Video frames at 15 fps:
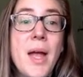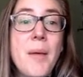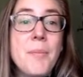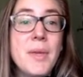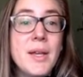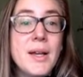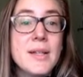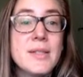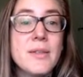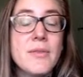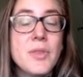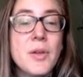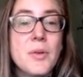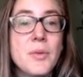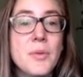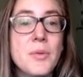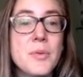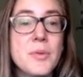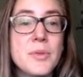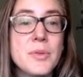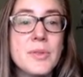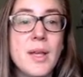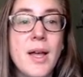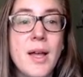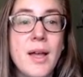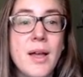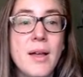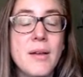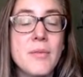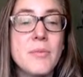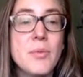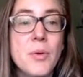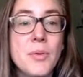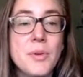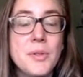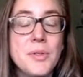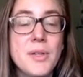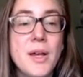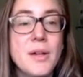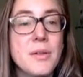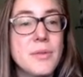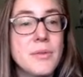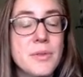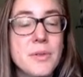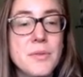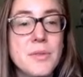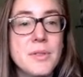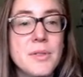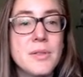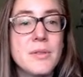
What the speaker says: Because of those horizontal roots, the